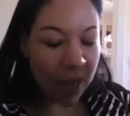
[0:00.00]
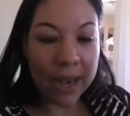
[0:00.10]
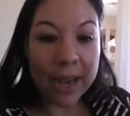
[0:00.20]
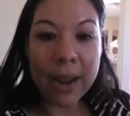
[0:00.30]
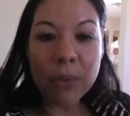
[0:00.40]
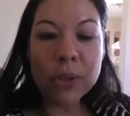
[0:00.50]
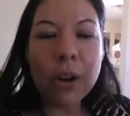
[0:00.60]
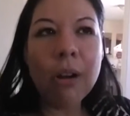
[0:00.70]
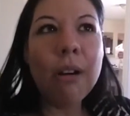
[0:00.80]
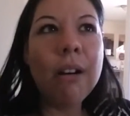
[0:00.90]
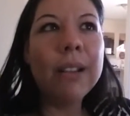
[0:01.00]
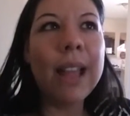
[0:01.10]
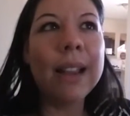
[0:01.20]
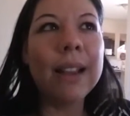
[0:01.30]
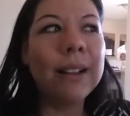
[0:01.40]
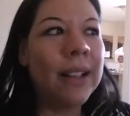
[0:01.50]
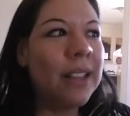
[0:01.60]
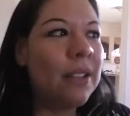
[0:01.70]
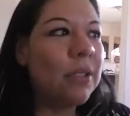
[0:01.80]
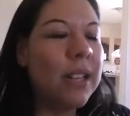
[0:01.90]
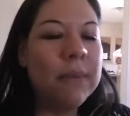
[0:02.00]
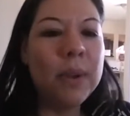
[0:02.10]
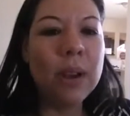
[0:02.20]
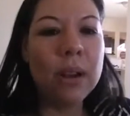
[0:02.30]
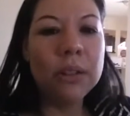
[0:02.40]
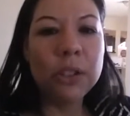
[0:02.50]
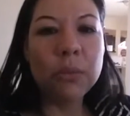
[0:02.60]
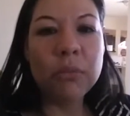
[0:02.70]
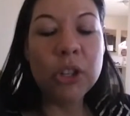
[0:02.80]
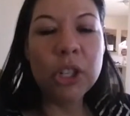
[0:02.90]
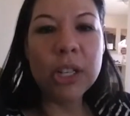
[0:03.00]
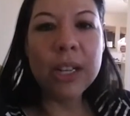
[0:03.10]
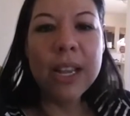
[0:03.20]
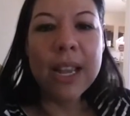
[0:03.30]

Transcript: And it was all like, I thought it was going to be all smushy.